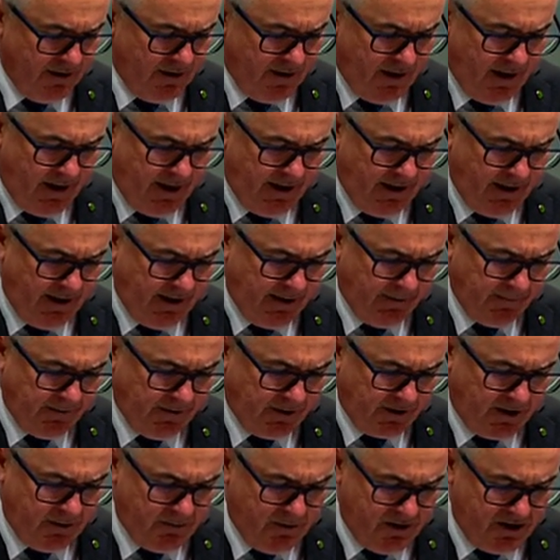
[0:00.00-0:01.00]
The
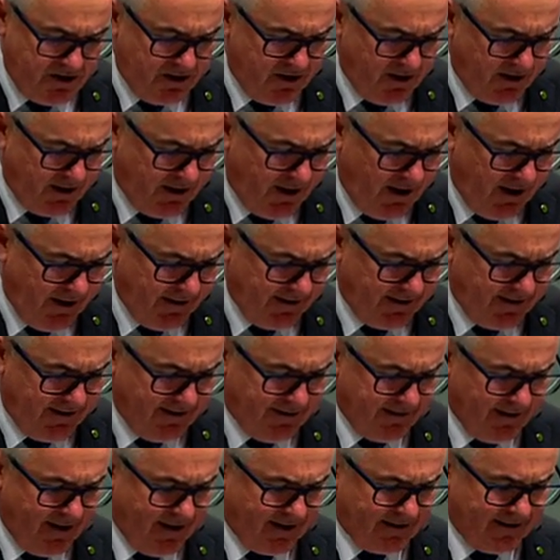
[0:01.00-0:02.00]
Commissioner can't
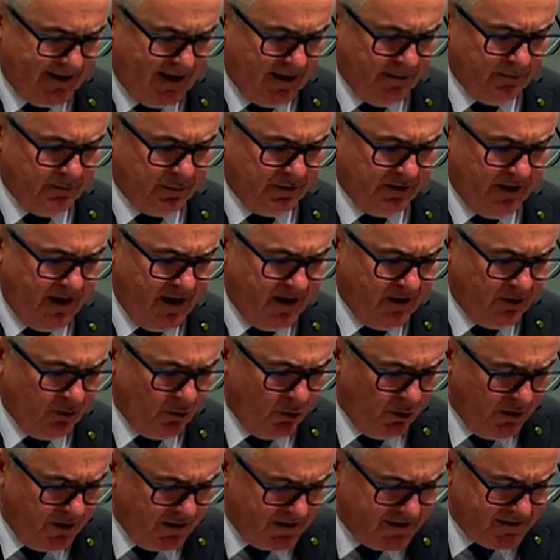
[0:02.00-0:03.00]
conduct unplanned
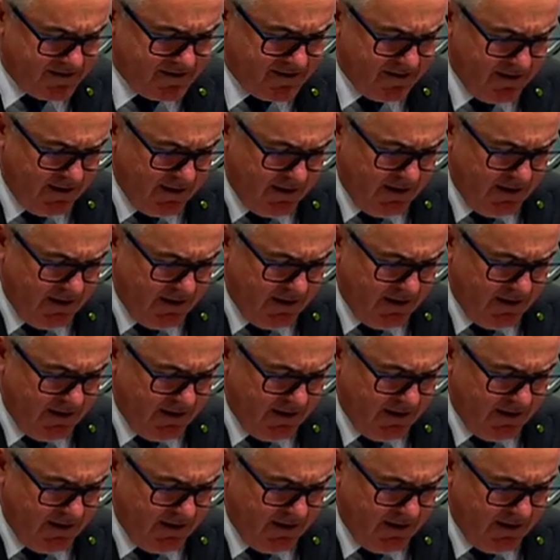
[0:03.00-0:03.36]
audits.